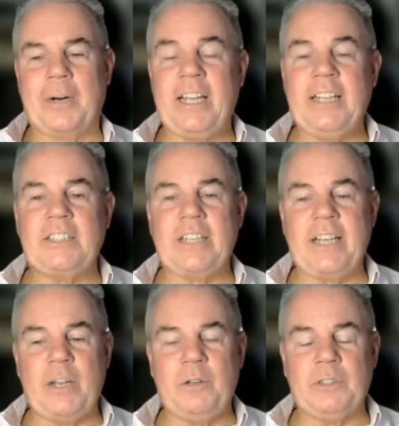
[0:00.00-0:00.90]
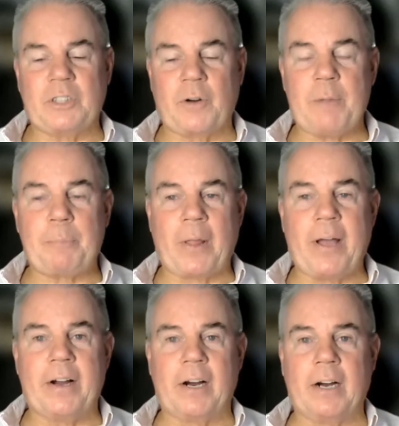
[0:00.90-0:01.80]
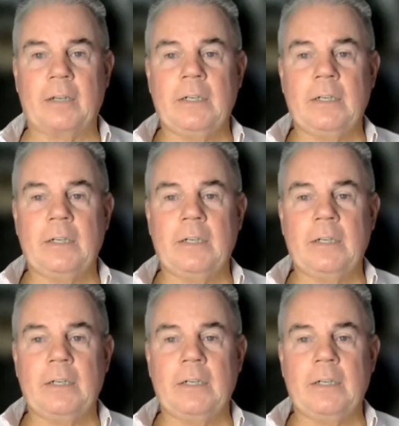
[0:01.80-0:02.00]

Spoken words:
he was a great player